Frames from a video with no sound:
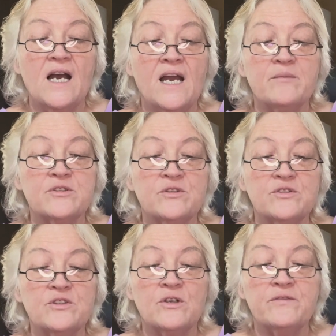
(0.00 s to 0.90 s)
I'm so
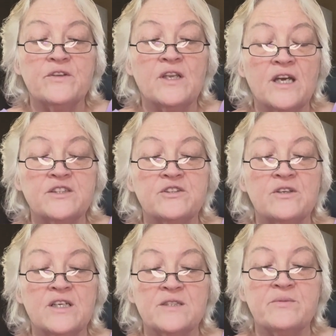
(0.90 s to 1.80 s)
sorry for the loss of your
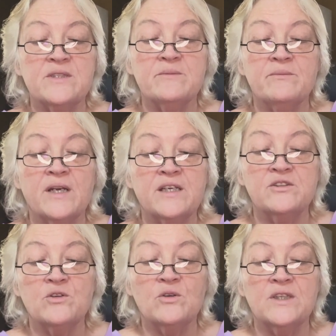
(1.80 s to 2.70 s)
husband. My
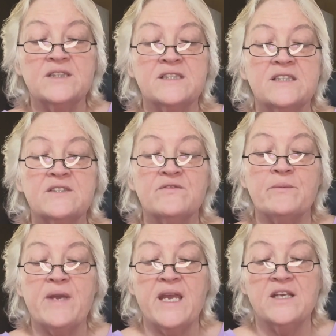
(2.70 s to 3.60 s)
condolences
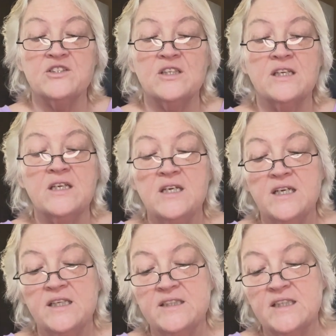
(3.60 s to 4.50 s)
from Angela,
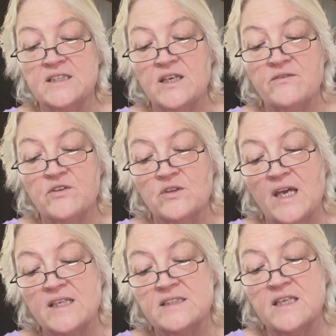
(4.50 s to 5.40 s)
It does have her
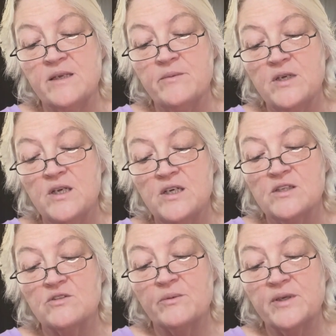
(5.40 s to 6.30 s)
last name,
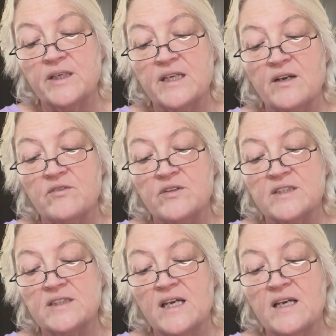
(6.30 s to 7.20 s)
so I'm going to cover
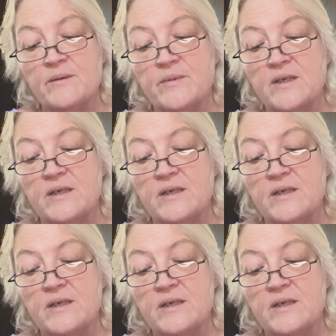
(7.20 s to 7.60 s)
this up.